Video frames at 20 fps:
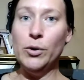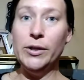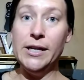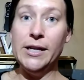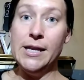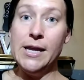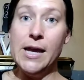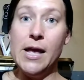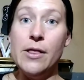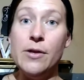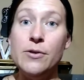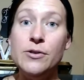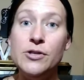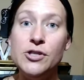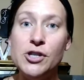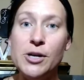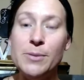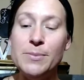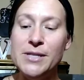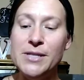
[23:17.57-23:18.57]
golden yellow
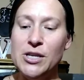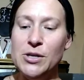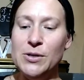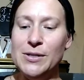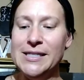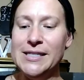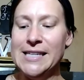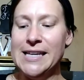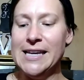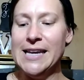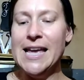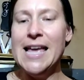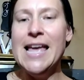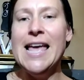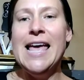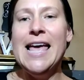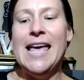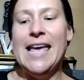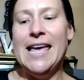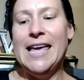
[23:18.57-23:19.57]
stripes that you see
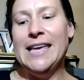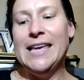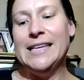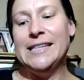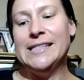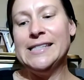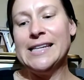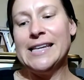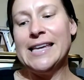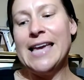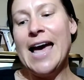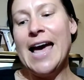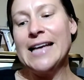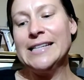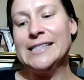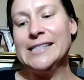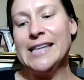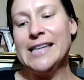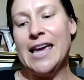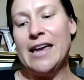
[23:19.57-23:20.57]
is
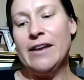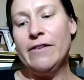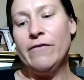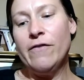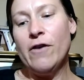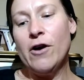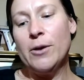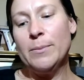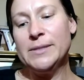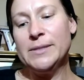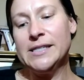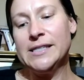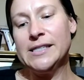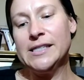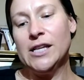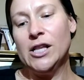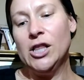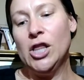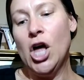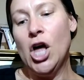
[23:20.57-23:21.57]
Cascade Farms
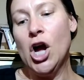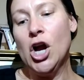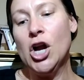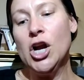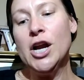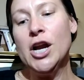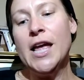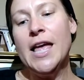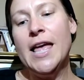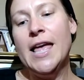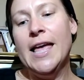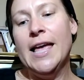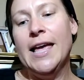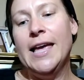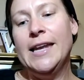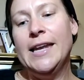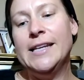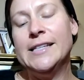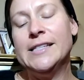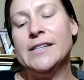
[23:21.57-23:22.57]
Salar.
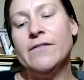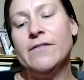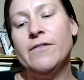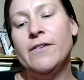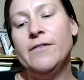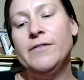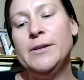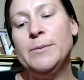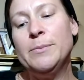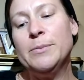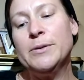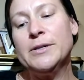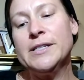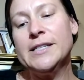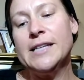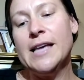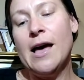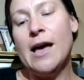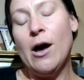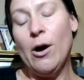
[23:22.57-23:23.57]
It is 50%
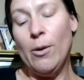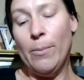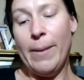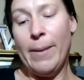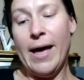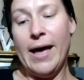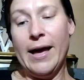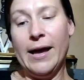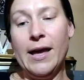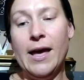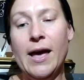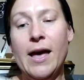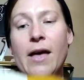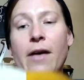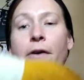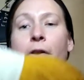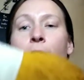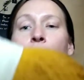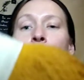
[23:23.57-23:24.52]
alpaca,